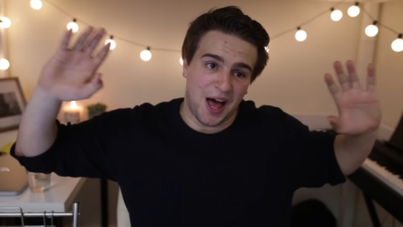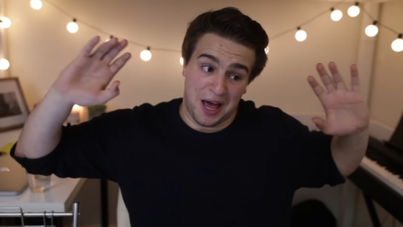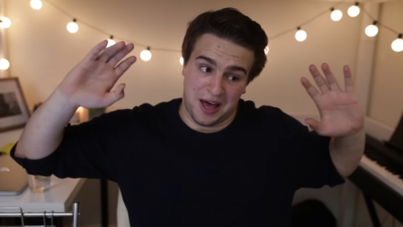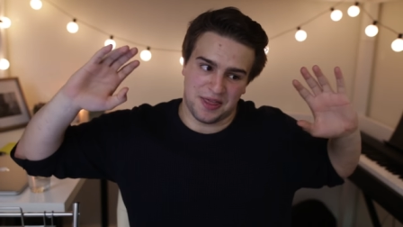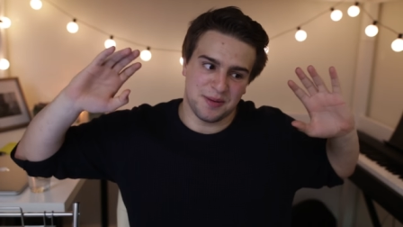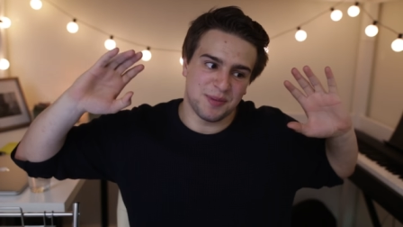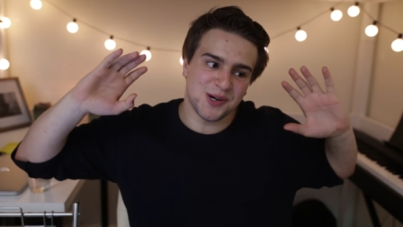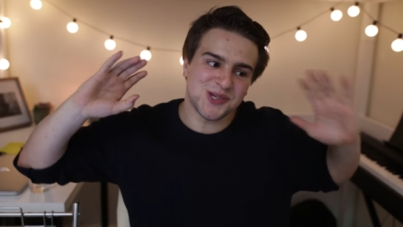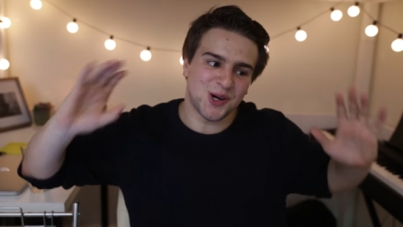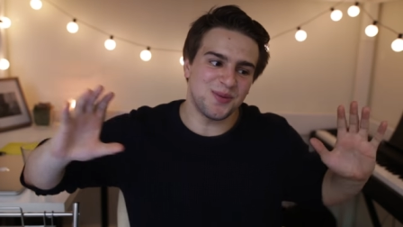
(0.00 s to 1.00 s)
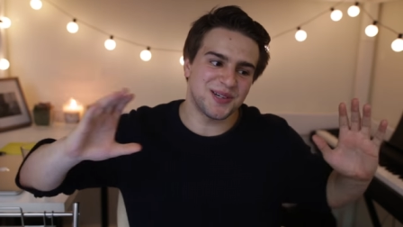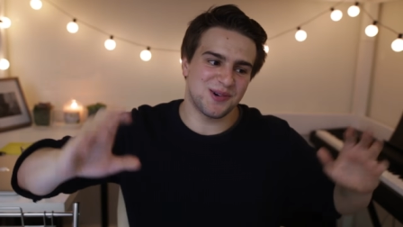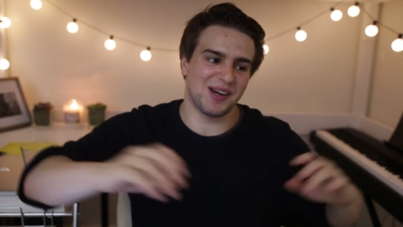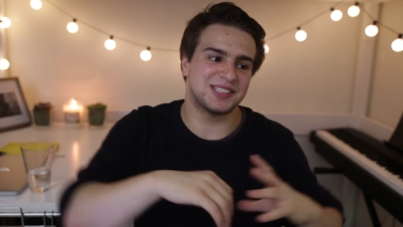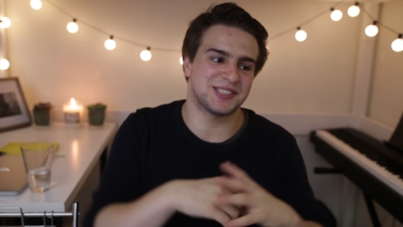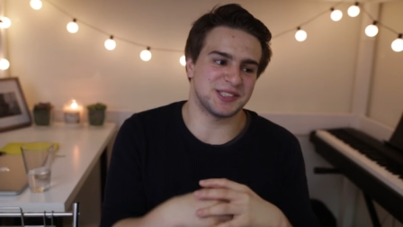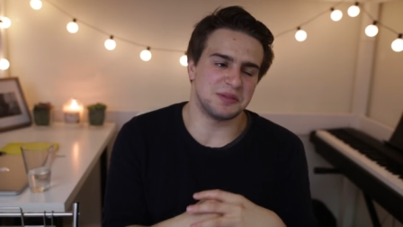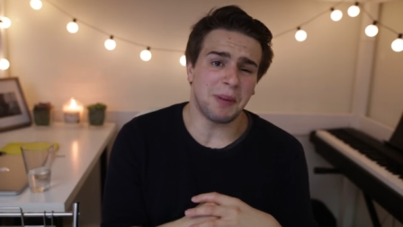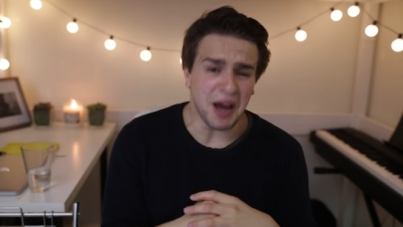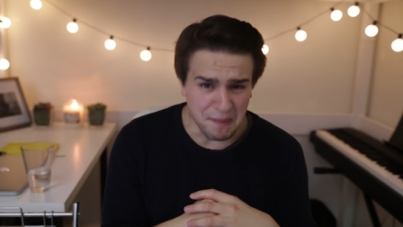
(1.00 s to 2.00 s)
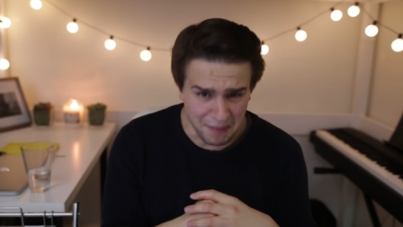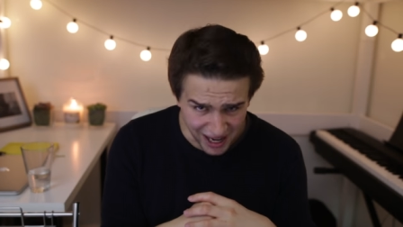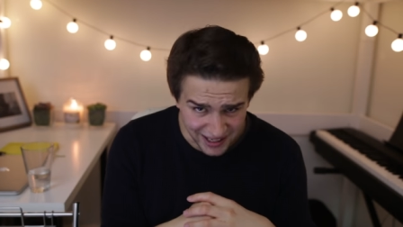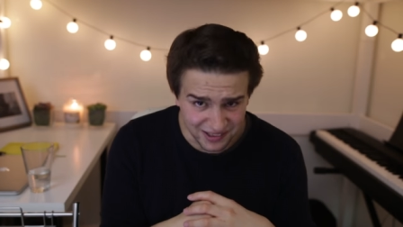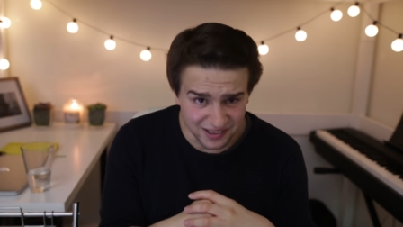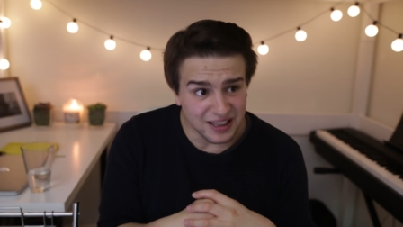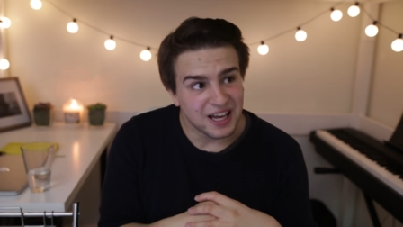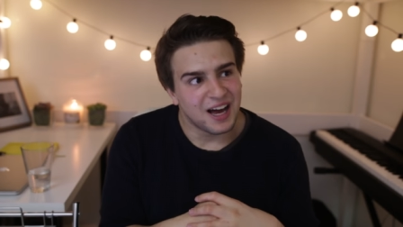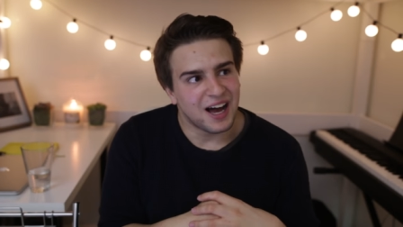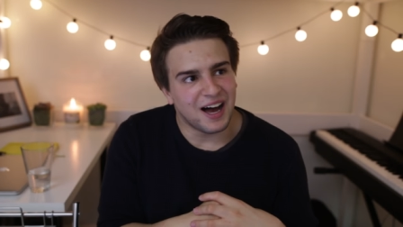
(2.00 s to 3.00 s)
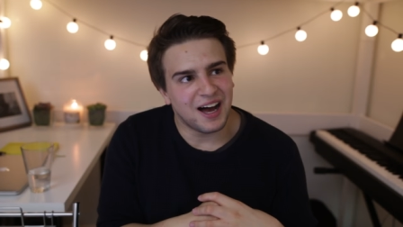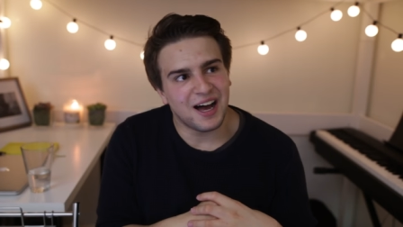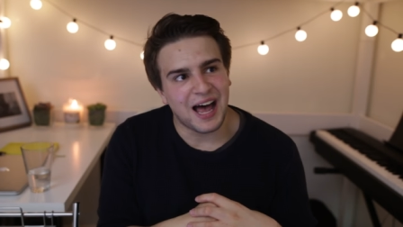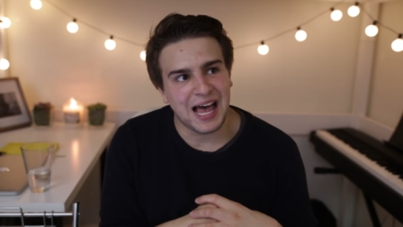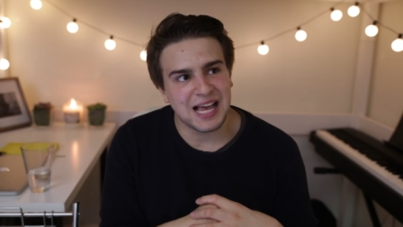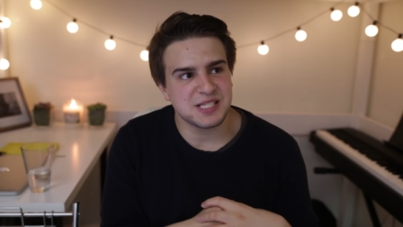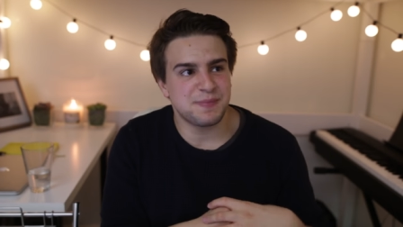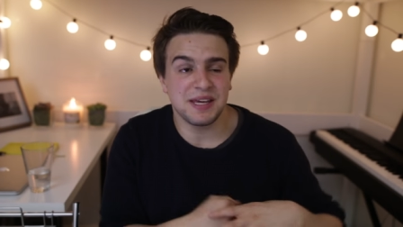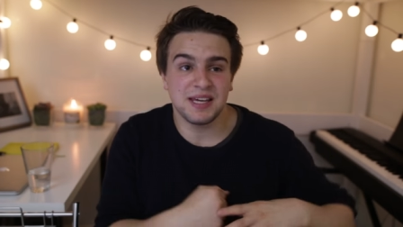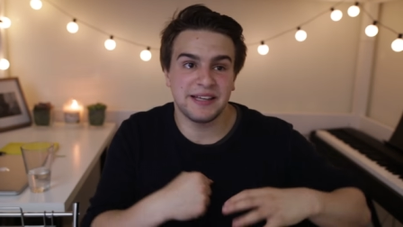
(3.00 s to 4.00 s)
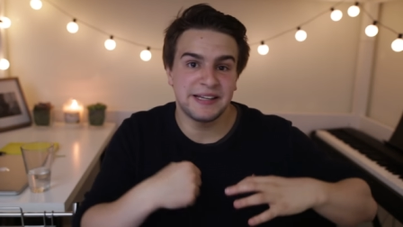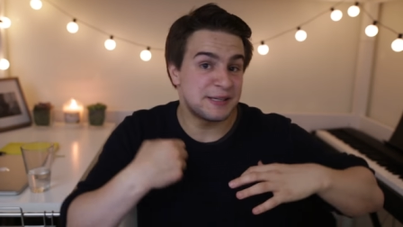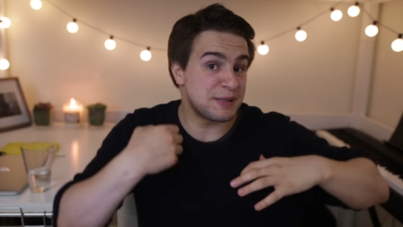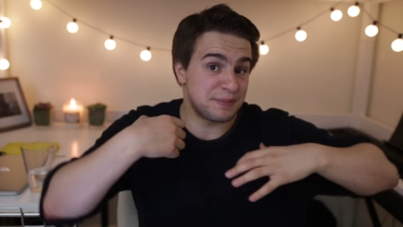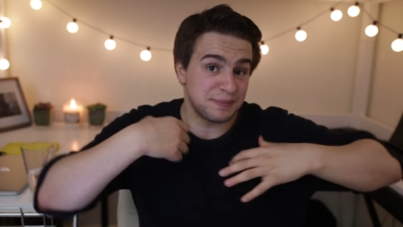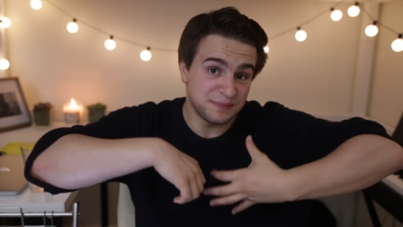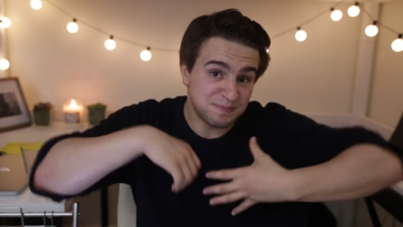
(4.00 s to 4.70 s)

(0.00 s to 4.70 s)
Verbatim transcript: uh, the most common question by a mile uh, has been